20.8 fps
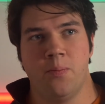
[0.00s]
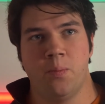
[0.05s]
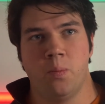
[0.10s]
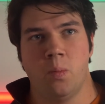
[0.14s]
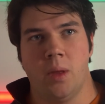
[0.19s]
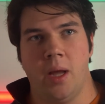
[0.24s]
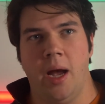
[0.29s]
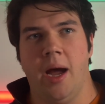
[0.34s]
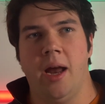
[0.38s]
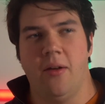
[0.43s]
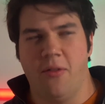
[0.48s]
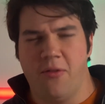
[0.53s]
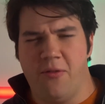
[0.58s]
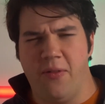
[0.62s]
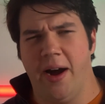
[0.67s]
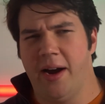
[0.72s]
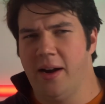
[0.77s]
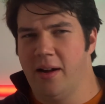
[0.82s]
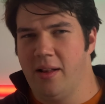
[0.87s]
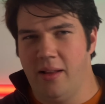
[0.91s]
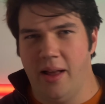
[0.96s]
kind of
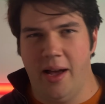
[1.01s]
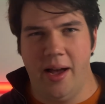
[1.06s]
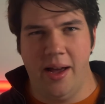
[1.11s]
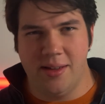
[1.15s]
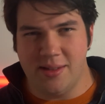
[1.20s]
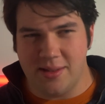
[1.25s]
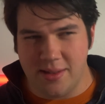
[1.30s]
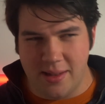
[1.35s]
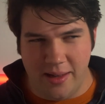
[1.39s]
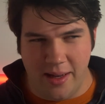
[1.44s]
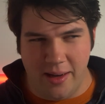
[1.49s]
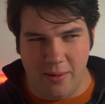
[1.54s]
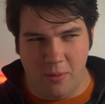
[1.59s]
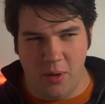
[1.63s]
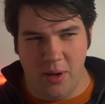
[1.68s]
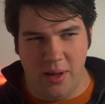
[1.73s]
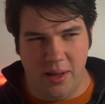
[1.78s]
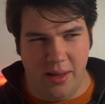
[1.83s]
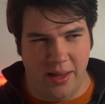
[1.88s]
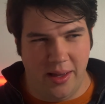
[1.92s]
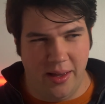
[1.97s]
finalize and
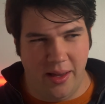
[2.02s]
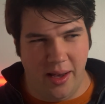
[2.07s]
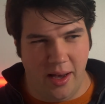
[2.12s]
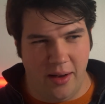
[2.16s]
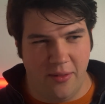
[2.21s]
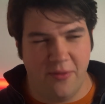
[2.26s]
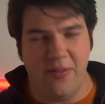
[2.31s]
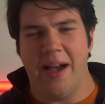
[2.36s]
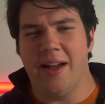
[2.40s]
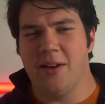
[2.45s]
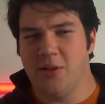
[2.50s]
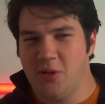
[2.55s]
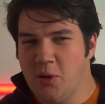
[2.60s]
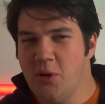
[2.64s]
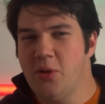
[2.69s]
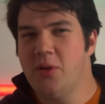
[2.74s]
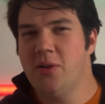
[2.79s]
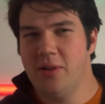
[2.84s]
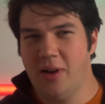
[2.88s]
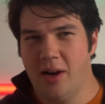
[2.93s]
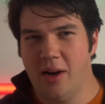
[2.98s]
really fine
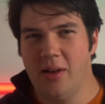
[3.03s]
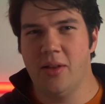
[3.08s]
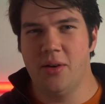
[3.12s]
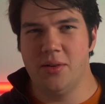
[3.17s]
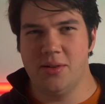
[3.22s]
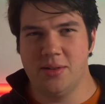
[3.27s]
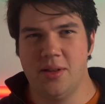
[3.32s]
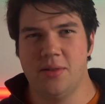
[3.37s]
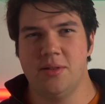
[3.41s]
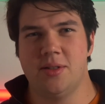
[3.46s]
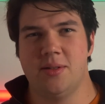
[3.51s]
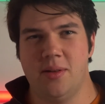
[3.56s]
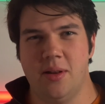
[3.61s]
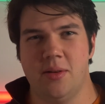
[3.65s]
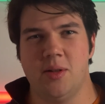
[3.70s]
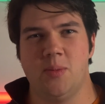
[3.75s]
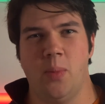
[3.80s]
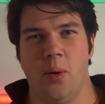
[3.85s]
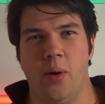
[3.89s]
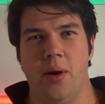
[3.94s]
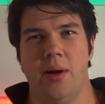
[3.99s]
tune all
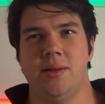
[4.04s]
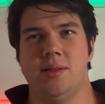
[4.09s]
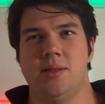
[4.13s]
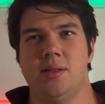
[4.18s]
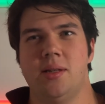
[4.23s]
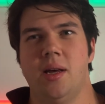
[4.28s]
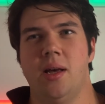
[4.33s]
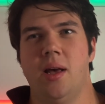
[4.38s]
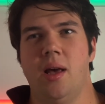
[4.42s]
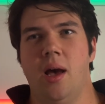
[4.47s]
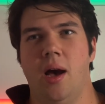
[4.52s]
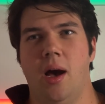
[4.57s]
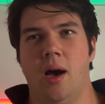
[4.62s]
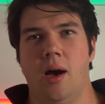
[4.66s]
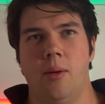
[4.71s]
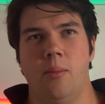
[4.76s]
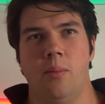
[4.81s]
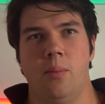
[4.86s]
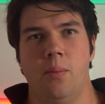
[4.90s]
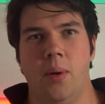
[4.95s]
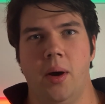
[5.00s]
those points.
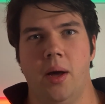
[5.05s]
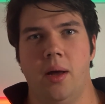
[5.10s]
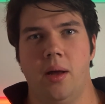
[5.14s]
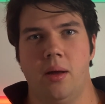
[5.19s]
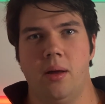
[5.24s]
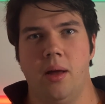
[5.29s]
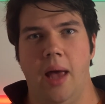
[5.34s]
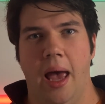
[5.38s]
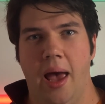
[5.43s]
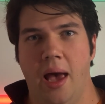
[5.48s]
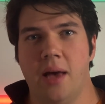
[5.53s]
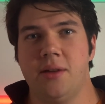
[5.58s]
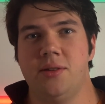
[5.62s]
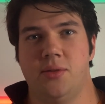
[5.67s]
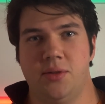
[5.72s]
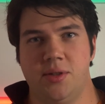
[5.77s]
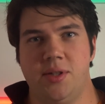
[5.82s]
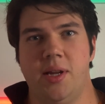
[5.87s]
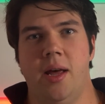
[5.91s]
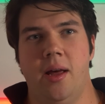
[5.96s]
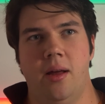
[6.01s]
But as you
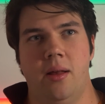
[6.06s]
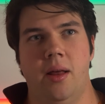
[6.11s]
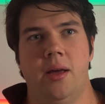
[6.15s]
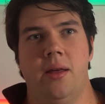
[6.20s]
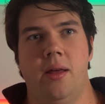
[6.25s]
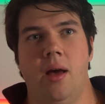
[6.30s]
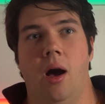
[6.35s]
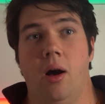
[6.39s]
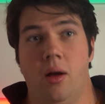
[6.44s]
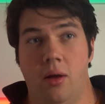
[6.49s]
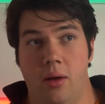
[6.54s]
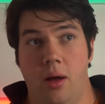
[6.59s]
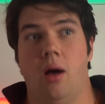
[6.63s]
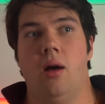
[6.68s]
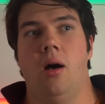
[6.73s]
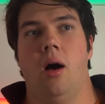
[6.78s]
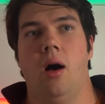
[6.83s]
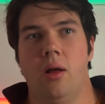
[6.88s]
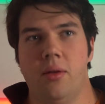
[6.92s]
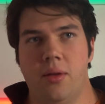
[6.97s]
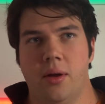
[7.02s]
were saying, like
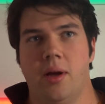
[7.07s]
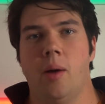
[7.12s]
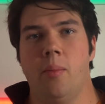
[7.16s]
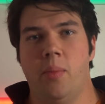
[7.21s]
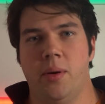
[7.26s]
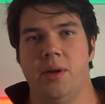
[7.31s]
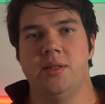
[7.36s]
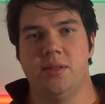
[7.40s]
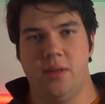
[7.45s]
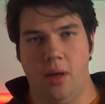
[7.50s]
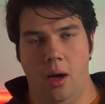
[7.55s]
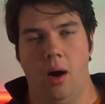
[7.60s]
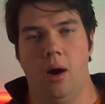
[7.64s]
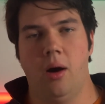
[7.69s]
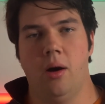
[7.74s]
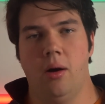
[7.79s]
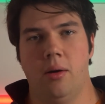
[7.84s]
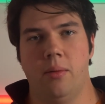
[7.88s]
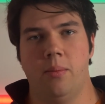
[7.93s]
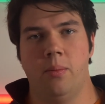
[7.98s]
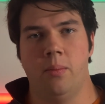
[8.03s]
all the companies that
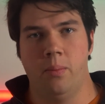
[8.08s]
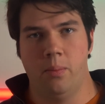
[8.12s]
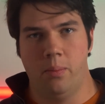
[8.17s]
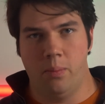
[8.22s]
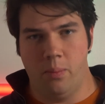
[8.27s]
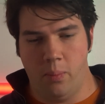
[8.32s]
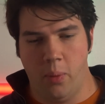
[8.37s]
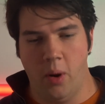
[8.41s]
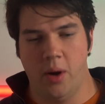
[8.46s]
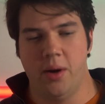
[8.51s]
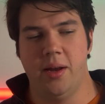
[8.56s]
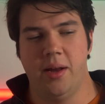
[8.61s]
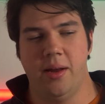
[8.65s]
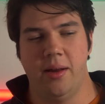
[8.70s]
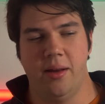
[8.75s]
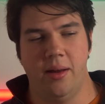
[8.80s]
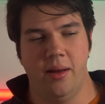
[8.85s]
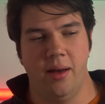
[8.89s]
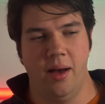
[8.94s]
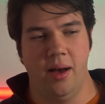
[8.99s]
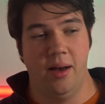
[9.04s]
are
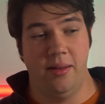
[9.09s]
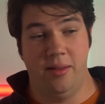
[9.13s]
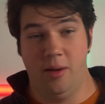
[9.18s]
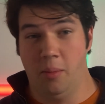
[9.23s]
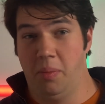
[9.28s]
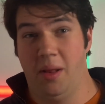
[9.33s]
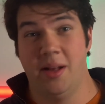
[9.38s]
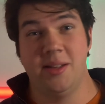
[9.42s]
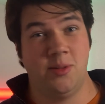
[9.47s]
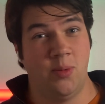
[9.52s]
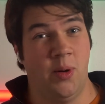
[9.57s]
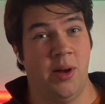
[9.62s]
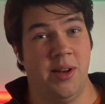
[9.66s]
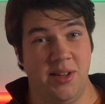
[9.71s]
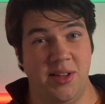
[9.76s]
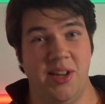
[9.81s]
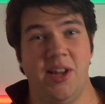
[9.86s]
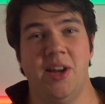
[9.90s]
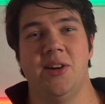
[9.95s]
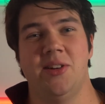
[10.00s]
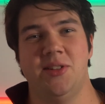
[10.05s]
putting their blood, sweat, and
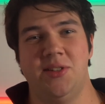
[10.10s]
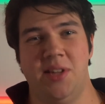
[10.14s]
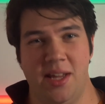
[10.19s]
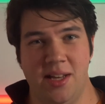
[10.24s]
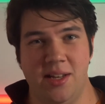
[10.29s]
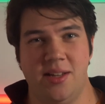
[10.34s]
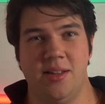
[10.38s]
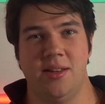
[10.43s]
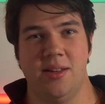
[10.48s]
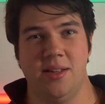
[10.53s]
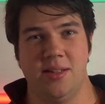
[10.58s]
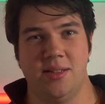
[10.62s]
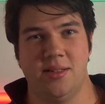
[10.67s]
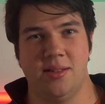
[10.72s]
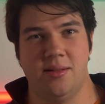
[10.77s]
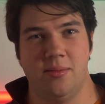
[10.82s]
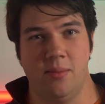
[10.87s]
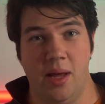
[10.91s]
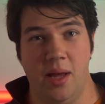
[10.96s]
tears into this